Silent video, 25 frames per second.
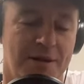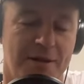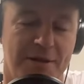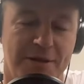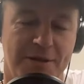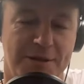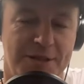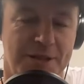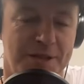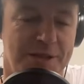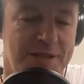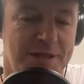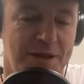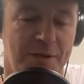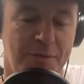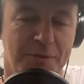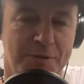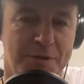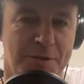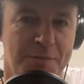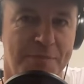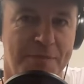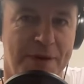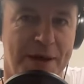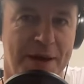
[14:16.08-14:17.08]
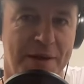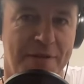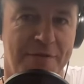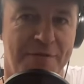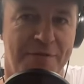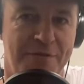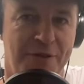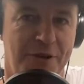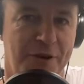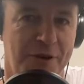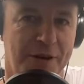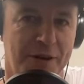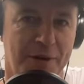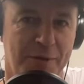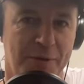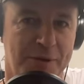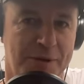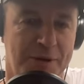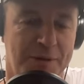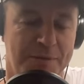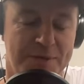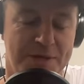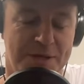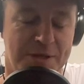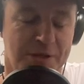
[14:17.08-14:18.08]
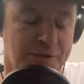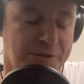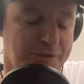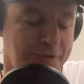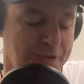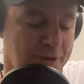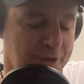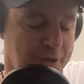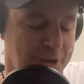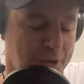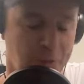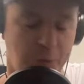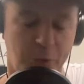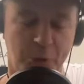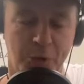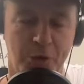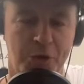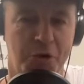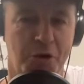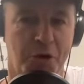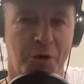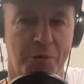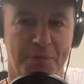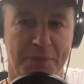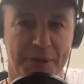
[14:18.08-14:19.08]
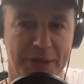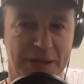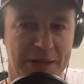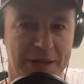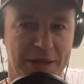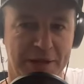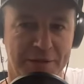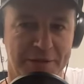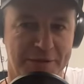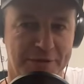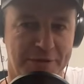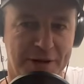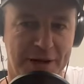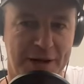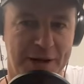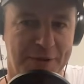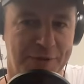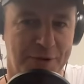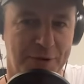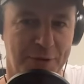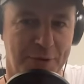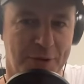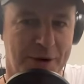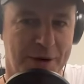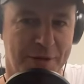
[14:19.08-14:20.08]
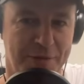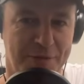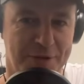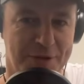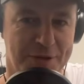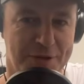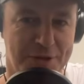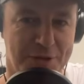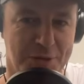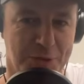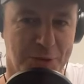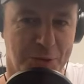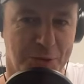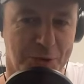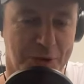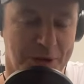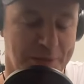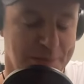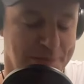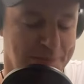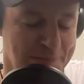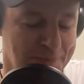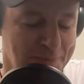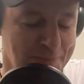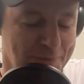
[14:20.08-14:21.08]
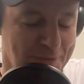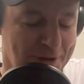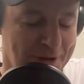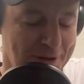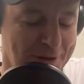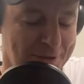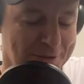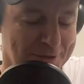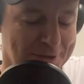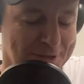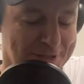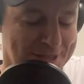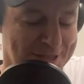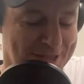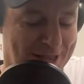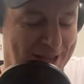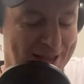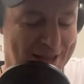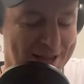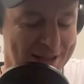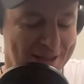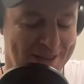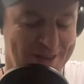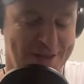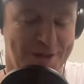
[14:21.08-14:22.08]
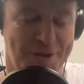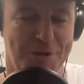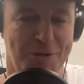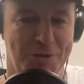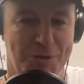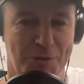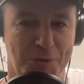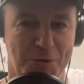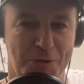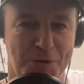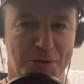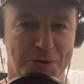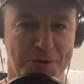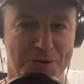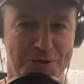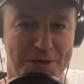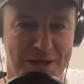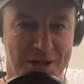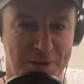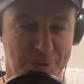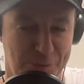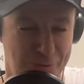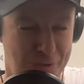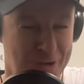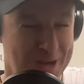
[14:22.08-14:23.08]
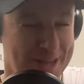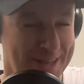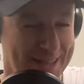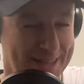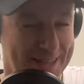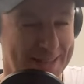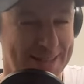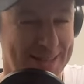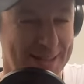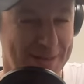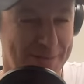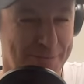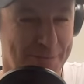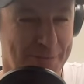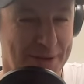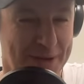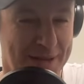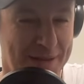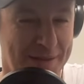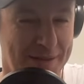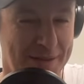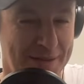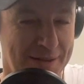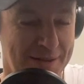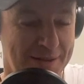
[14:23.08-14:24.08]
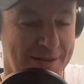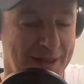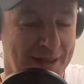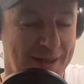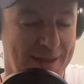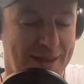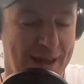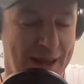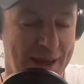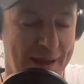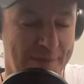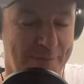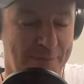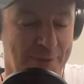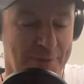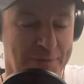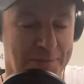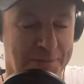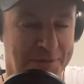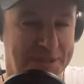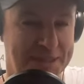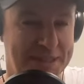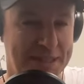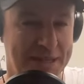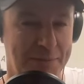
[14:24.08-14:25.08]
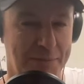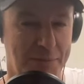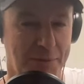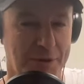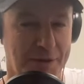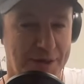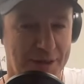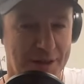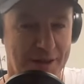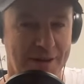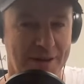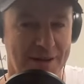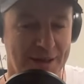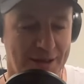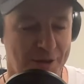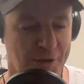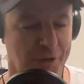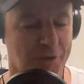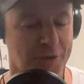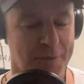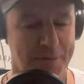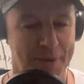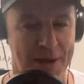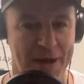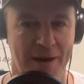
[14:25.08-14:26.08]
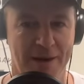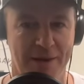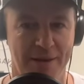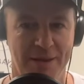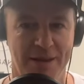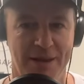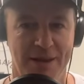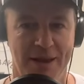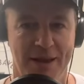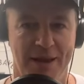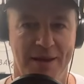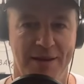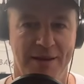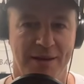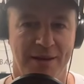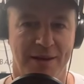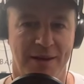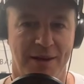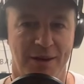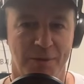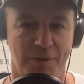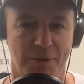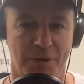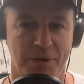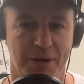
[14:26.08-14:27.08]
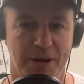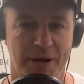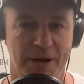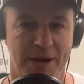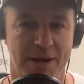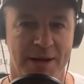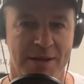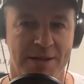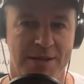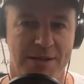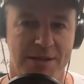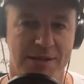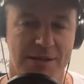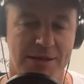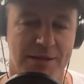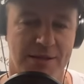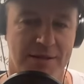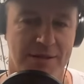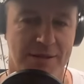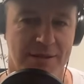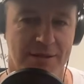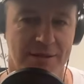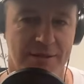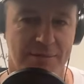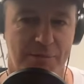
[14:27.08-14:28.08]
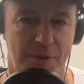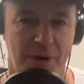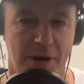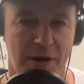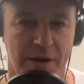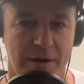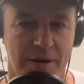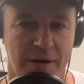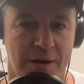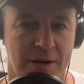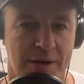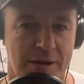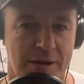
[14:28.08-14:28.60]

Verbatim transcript: Geez, that was a man fighting with himself like you would not believe, everyone. If you saw him when he was saying those words that he really did mean, they came from deep within. He got them out in the end. Well done, Hads. Proud of you.